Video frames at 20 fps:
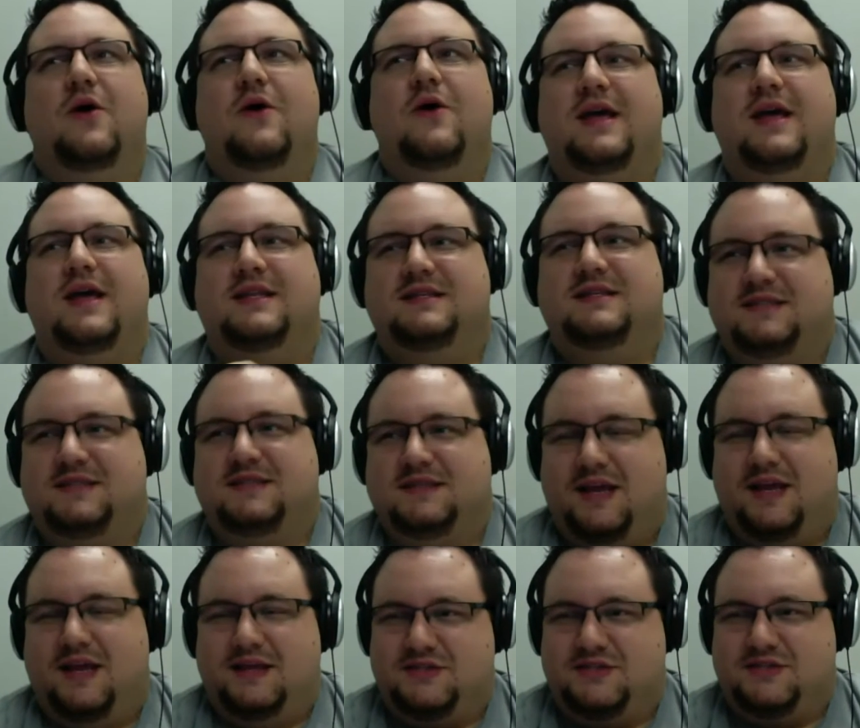it's
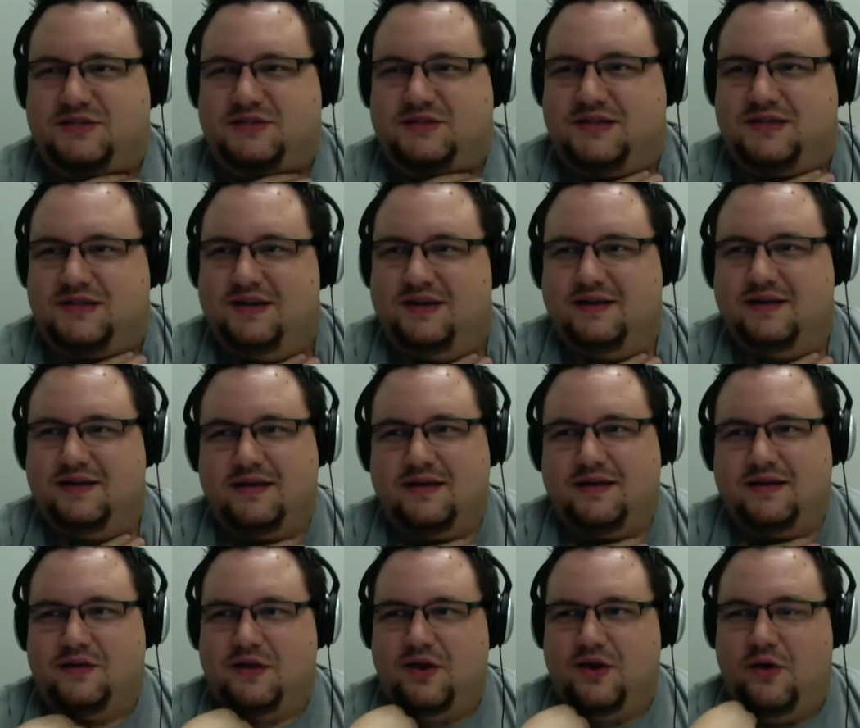just,
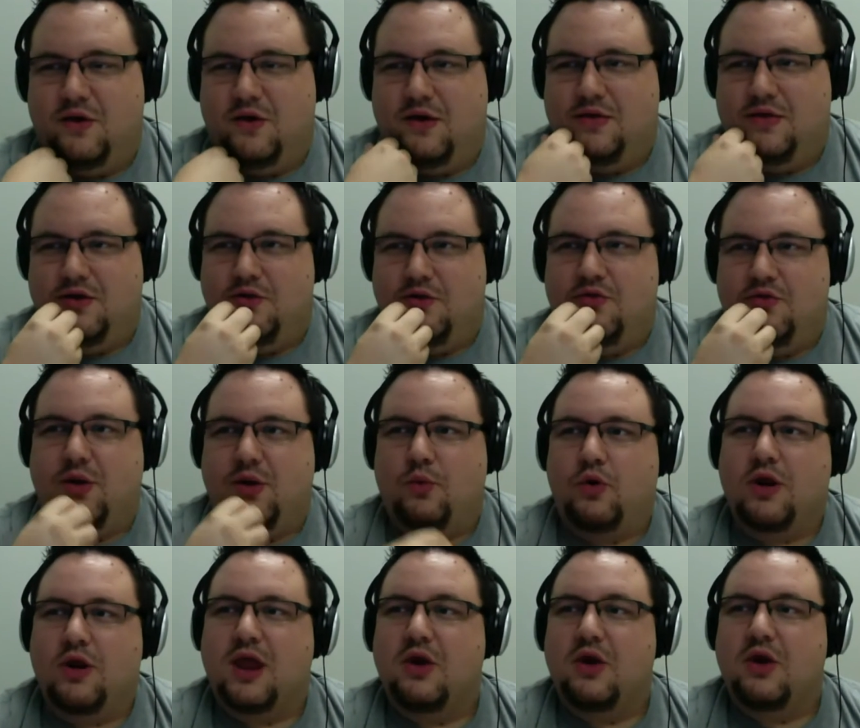they're
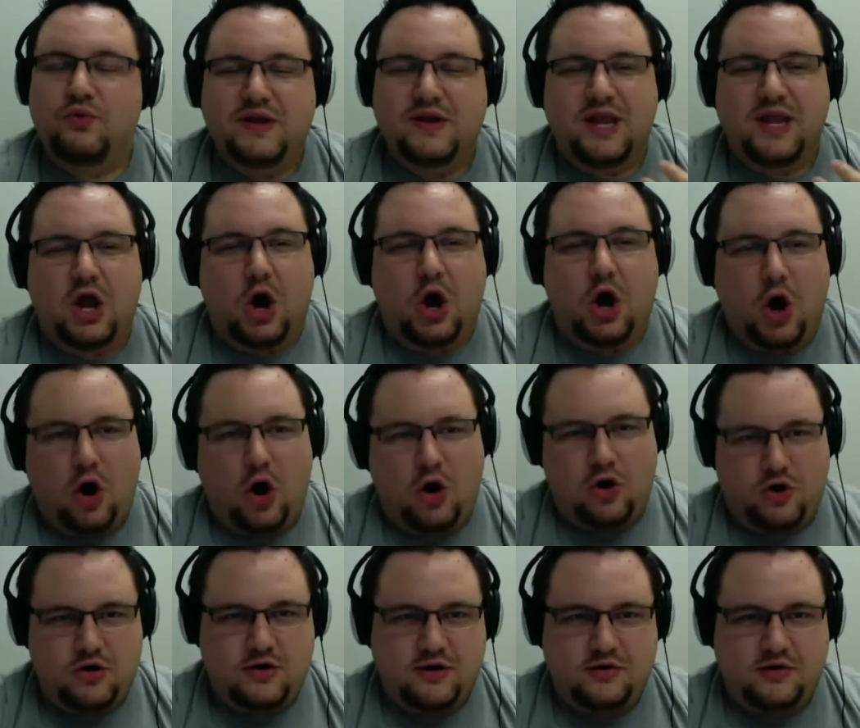working really
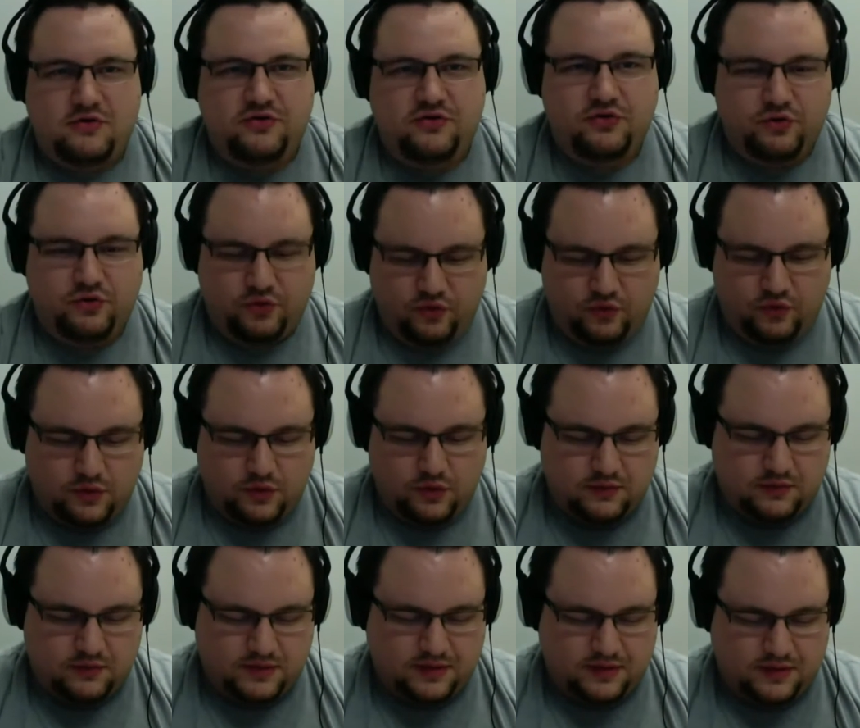hard to
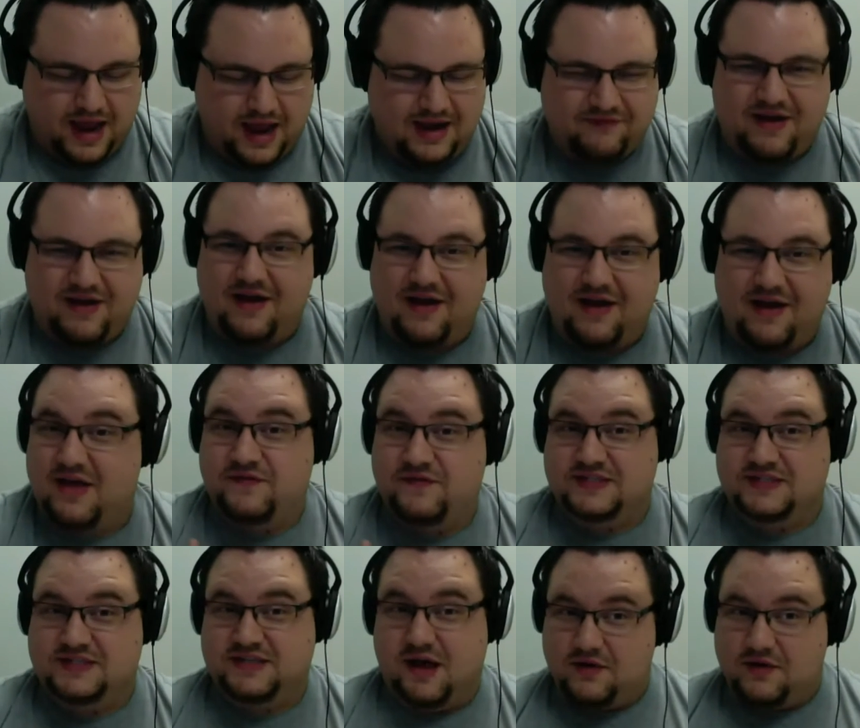kind of have that
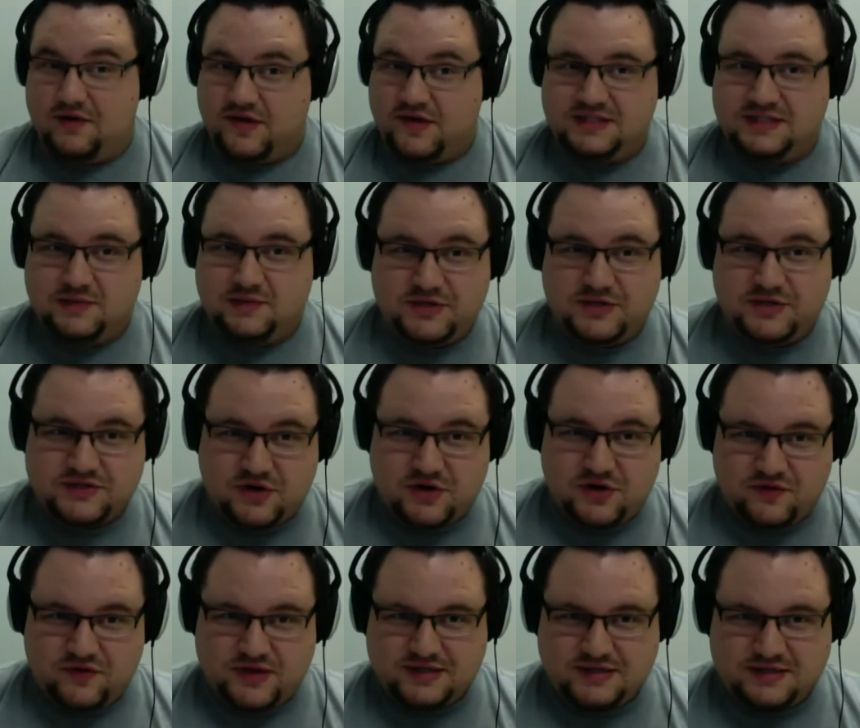facade of customer
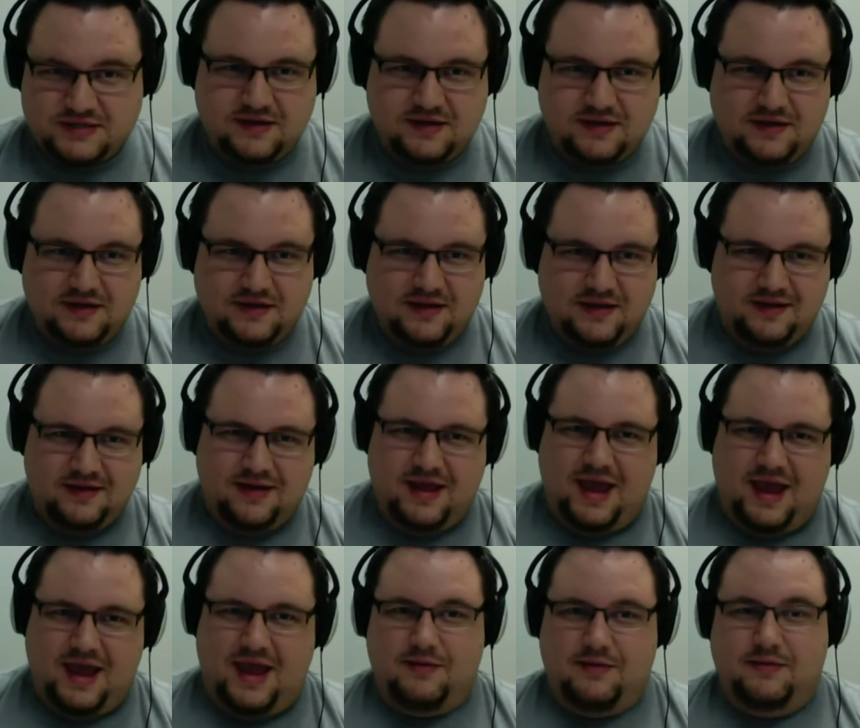service
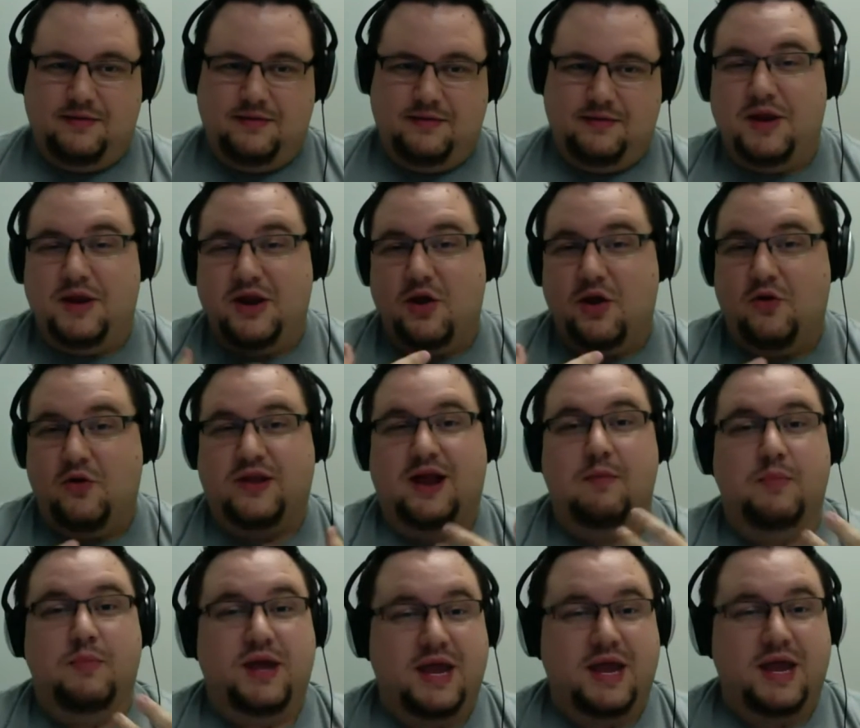and let me know that I'm
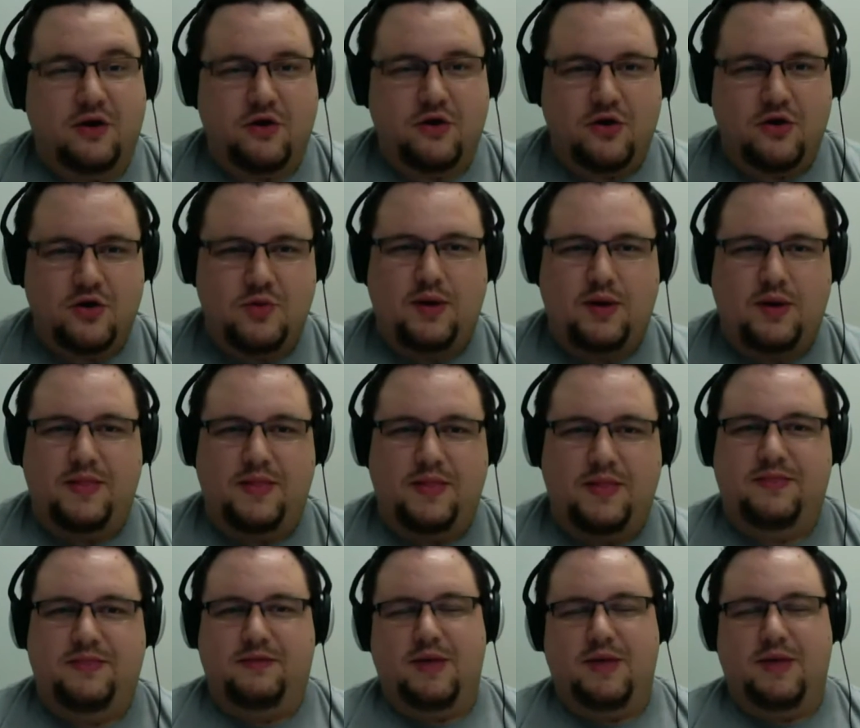being heard, but
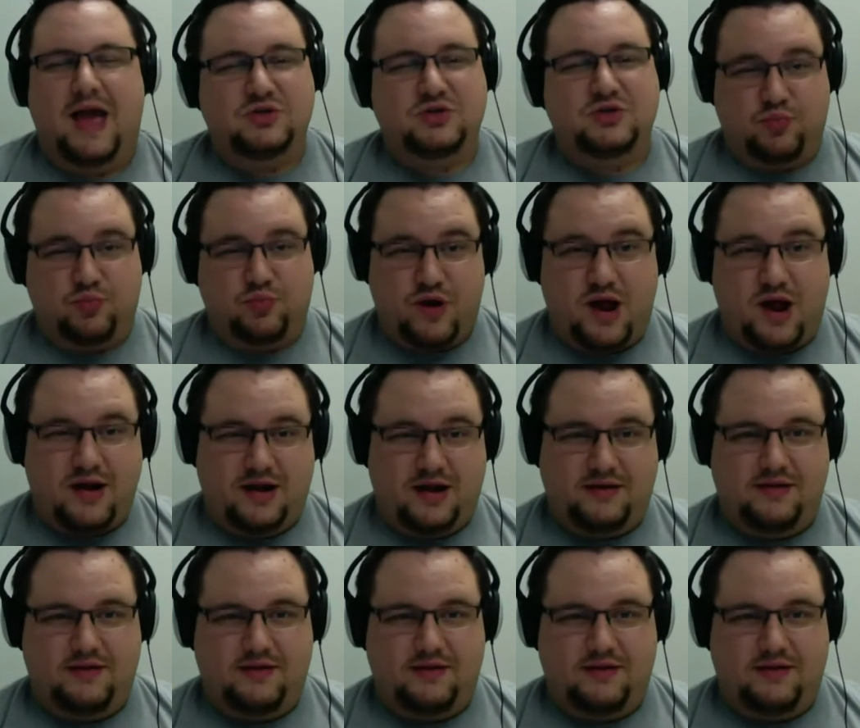the actual product, the